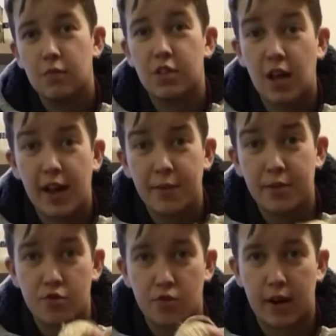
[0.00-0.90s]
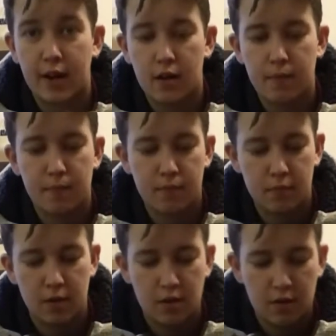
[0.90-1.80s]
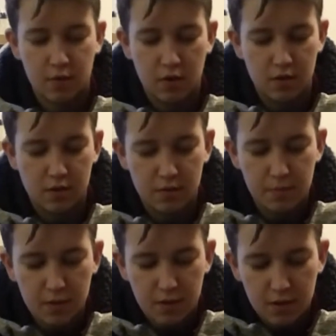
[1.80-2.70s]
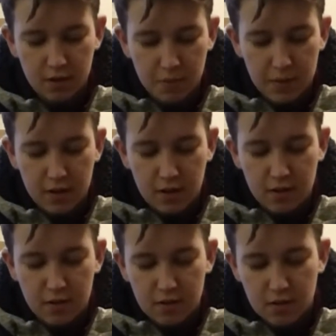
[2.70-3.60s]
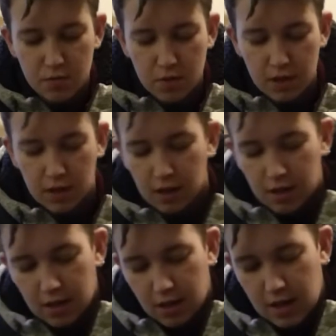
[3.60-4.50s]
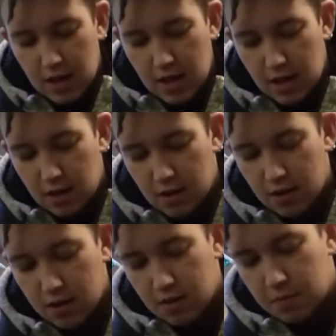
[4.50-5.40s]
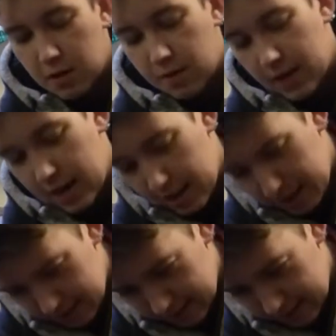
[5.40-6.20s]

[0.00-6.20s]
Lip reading: Starting with the string, got some that's been soaking in PVA.